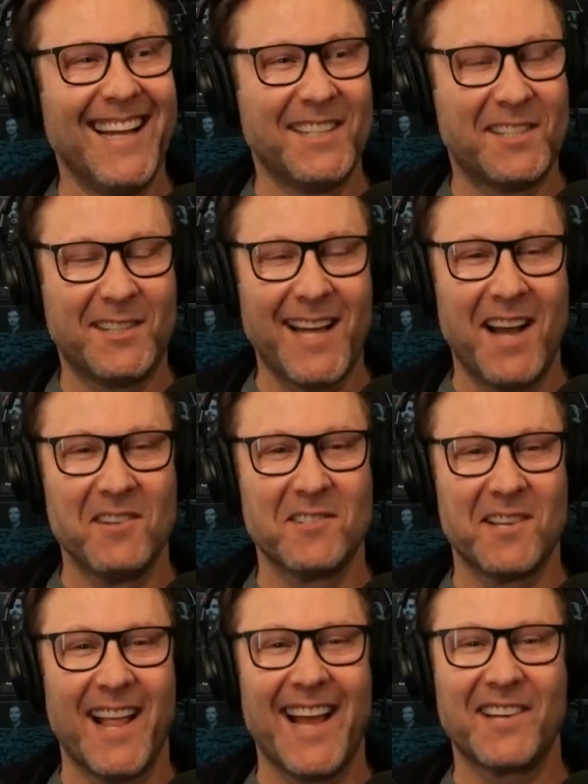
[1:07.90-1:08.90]

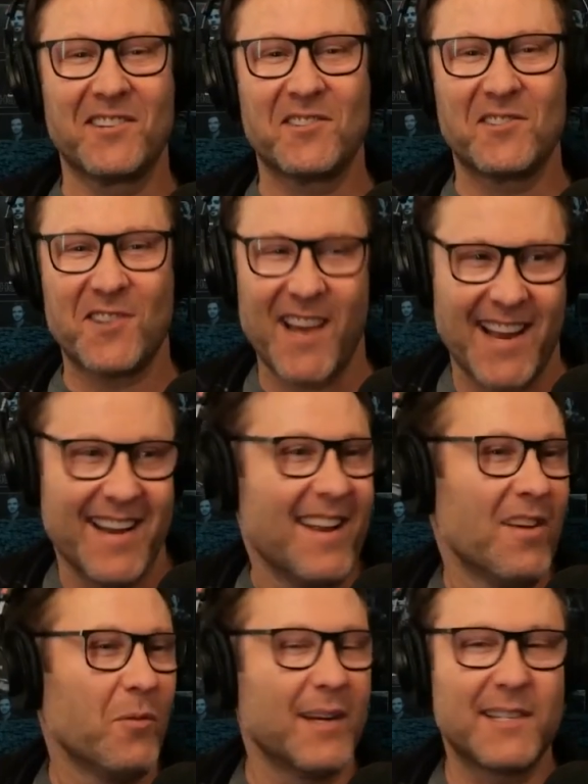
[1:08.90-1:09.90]
sounds terrible.
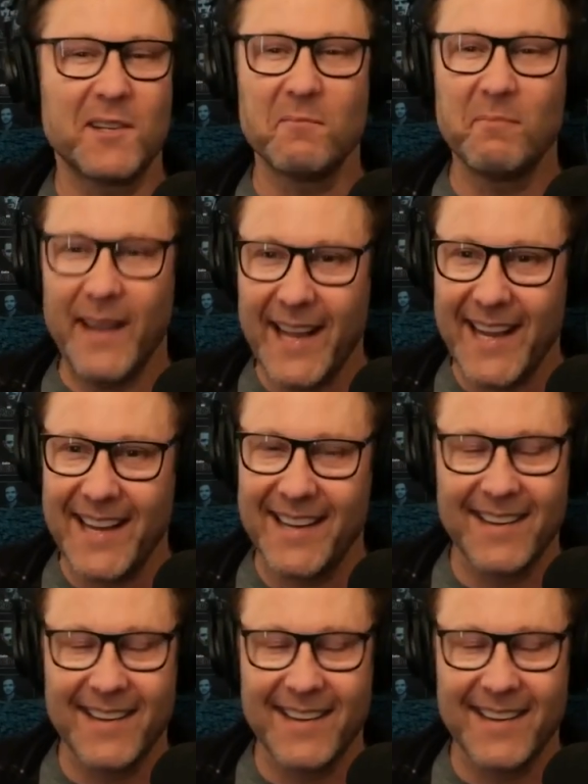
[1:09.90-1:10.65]
Shit. What does it mean?